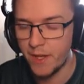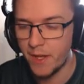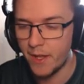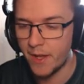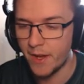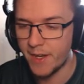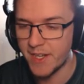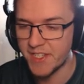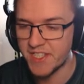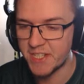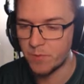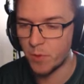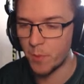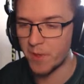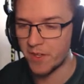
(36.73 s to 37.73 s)
it and let's
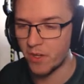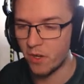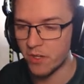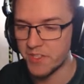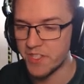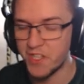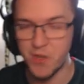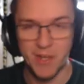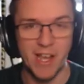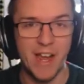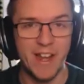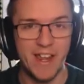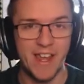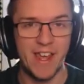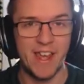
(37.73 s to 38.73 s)
see what we've got. So you
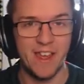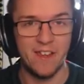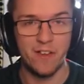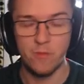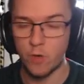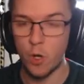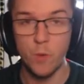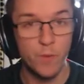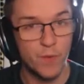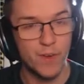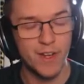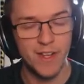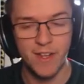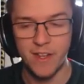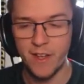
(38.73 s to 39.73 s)
can hear,
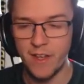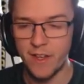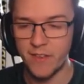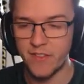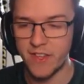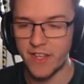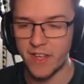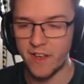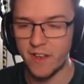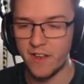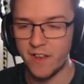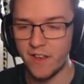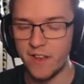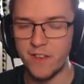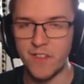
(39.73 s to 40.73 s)
hopefully,
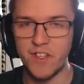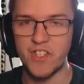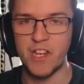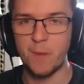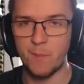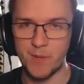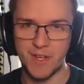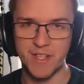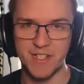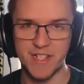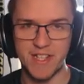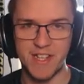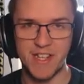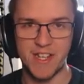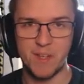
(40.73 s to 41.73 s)
the Champions
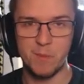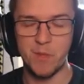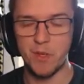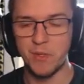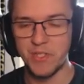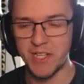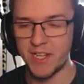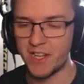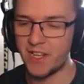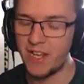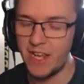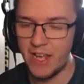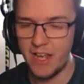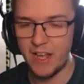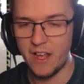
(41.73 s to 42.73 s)
League music,
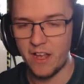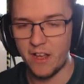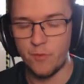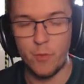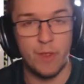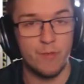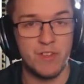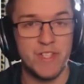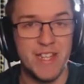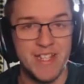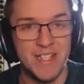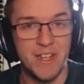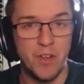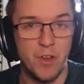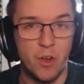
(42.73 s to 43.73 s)
whether it
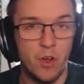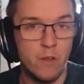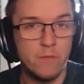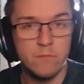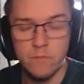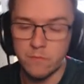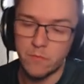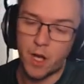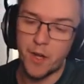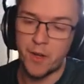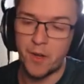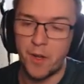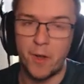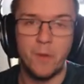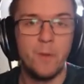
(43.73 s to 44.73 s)
stays in or not. I
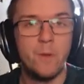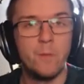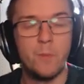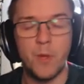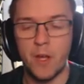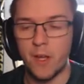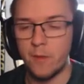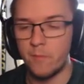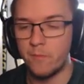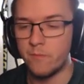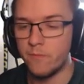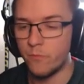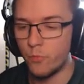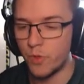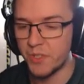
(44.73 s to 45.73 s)
don't know, but
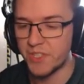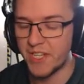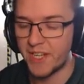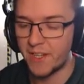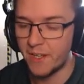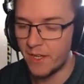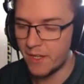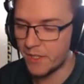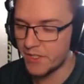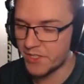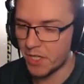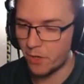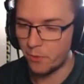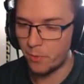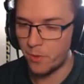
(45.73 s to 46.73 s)
we'll see.
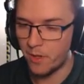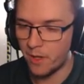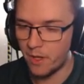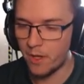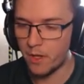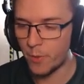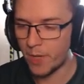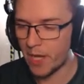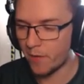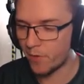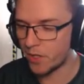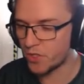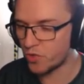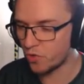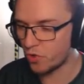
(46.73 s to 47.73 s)
So we
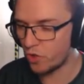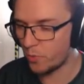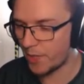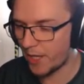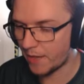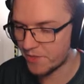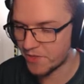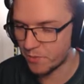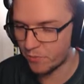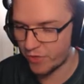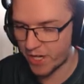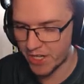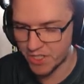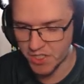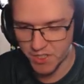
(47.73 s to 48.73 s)
have our draw. We have some
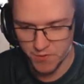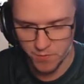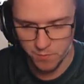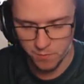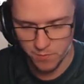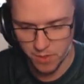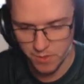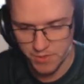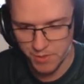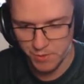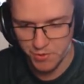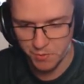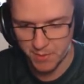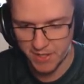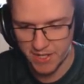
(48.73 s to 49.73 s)
reactions from
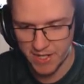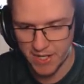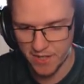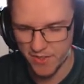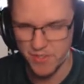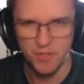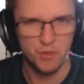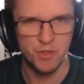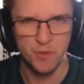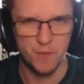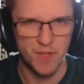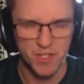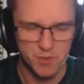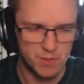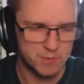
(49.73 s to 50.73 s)
social media here. The social
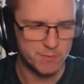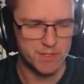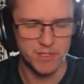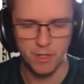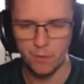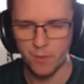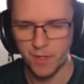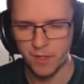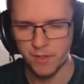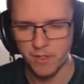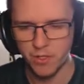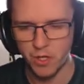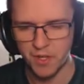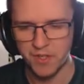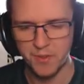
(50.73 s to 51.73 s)
feed's always been something
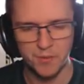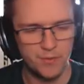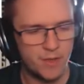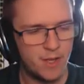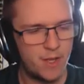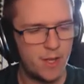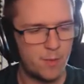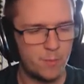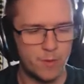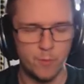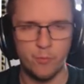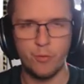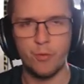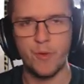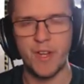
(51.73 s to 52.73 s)
that's kind of
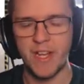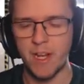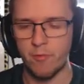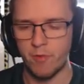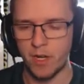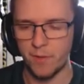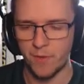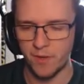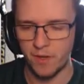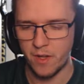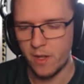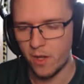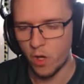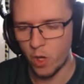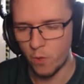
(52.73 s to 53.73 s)
been pretty irrelevant
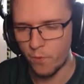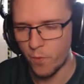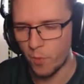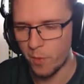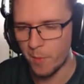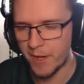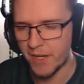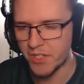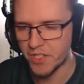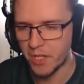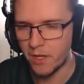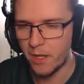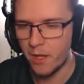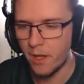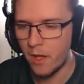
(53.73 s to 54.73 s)
on Football
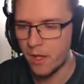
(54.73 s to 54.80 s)
Manager.